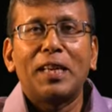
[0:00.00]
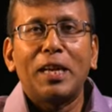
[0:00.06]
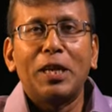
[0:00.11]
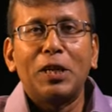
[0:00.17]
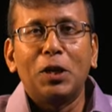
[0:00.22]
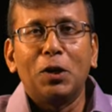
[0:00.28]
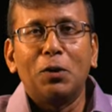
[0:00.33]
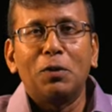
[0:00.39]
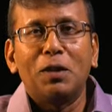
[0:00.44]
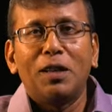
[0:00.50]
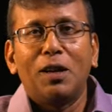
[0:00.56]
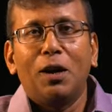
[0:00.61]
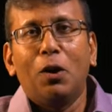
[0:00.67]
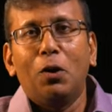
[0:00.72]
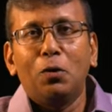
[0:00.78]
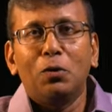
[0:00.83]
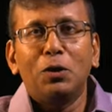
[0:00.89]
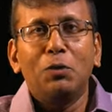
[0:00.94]
you are
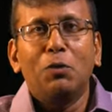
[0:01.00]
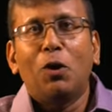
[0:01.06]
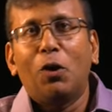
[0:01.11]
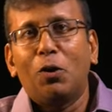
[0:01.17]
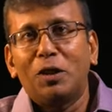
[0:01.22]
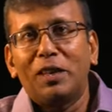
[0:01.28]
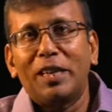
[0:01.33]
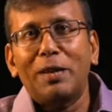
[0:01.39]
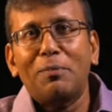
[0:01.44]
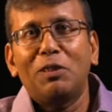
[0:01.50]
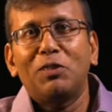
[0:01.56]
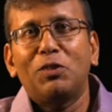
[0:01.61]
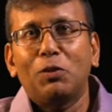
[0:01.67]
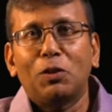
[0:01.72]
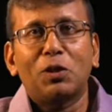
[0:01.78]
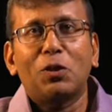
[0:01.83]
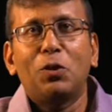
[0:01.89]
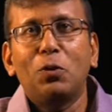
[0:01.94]
all laborers,
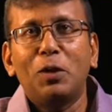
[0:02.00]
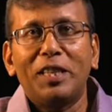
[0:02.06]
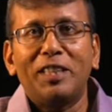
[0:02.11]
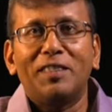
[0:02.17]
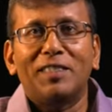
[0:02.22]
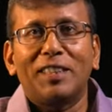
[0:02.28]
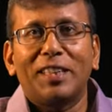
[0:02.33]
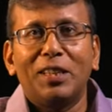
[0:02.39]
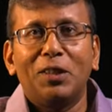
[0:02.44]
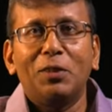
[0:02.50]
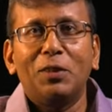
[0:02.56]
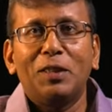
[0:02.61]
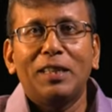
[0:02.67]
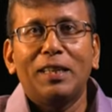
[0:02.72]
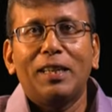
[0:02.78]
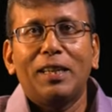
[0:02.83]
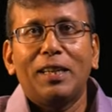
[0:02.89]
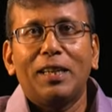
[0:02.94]
you are coolies, you know.
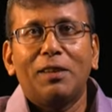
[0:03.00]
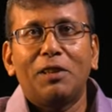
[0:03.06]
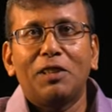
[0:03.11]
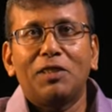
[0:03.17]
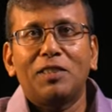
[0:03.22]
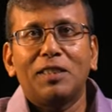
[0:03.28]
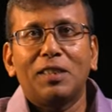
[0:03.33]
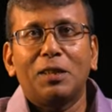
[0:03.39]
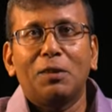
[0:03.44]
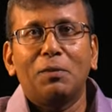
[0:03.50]
Whereas,